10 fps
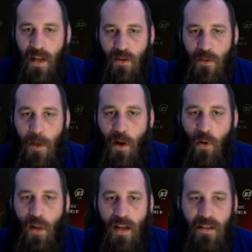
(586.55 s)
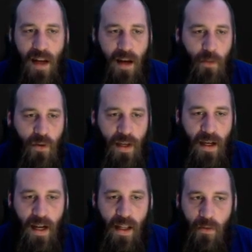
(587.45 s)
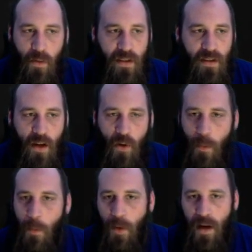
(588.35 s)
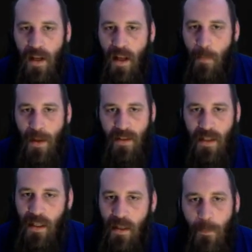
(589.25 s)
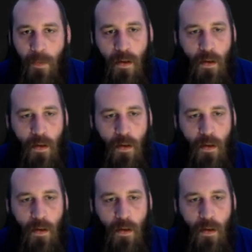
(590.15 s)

I don't spend a whole lot of time on looking at 83s, and I normally break it down by team.